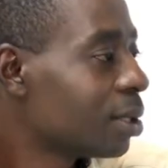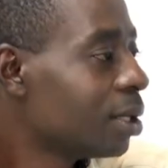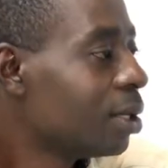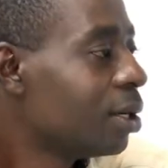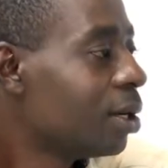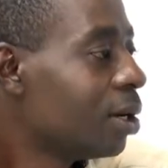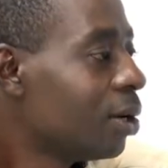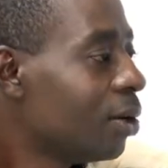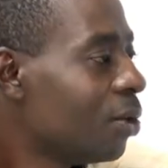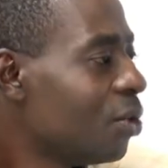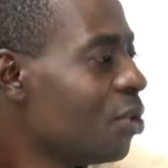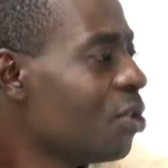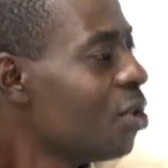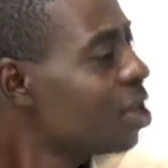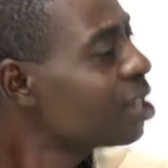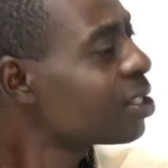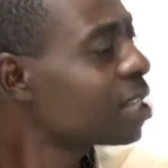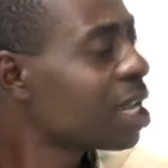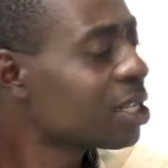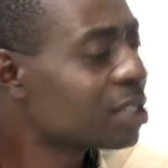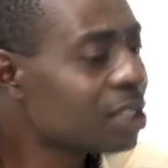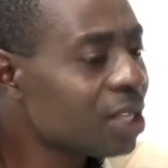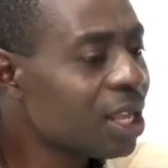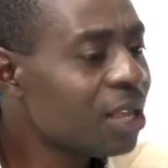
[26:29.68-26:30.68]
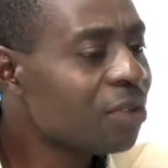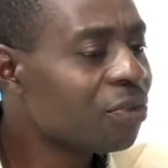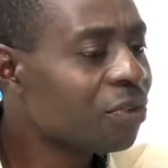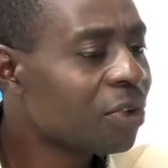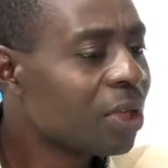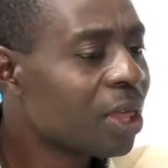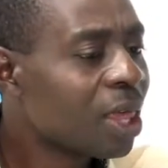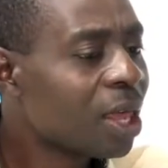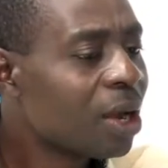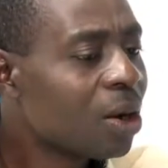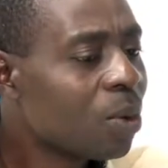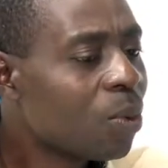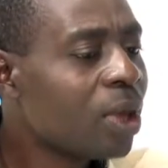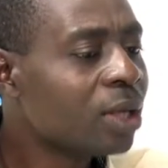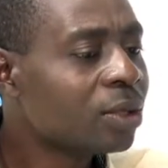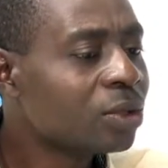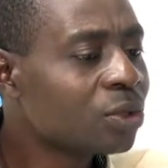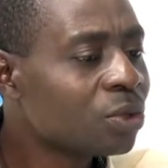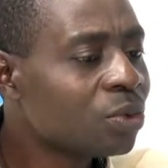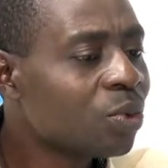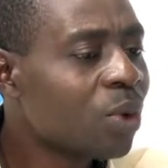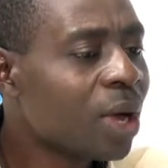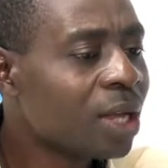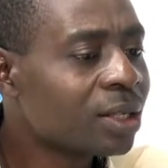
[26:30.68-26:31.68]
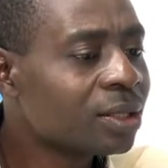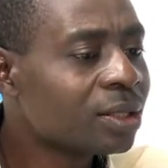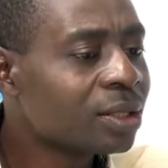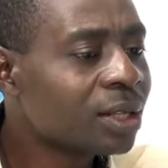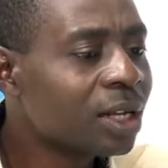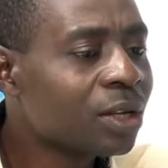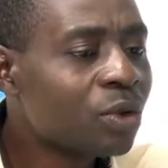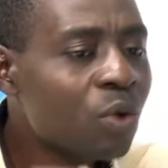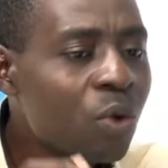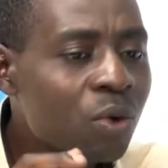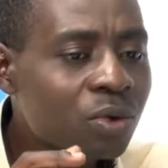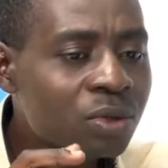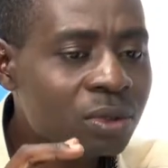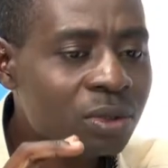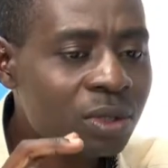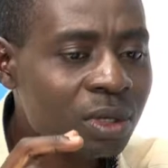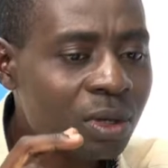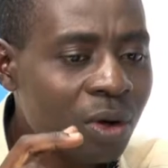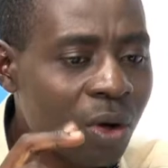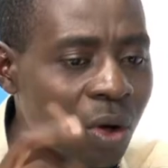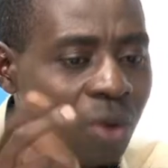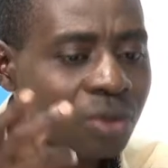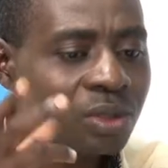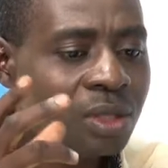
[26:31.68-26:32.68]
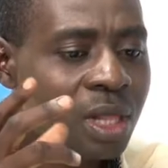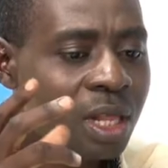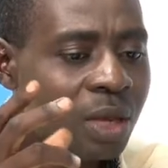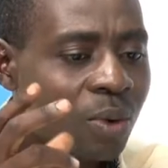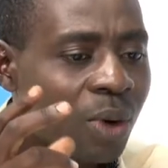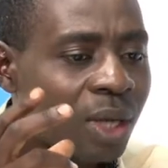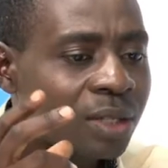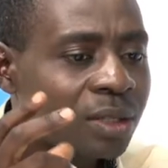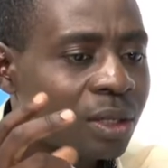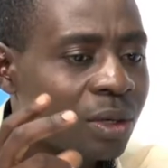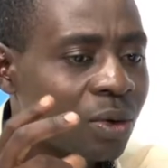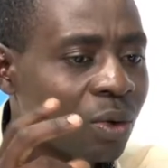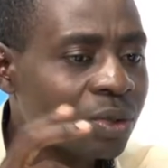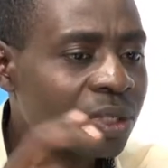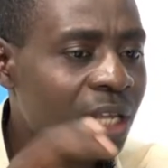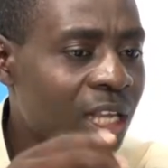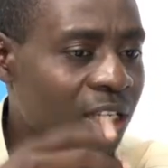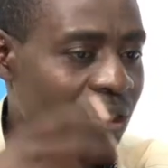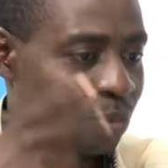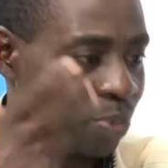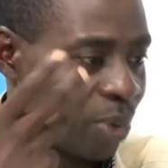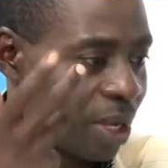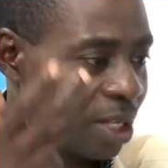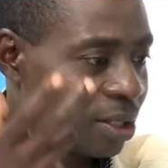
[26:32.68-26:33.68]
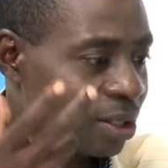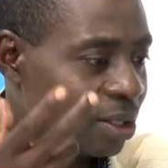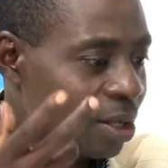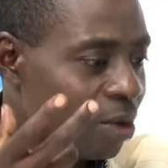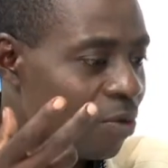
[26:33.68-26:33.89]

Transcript: You know, it's as if once it looks costly, once it looks expensive,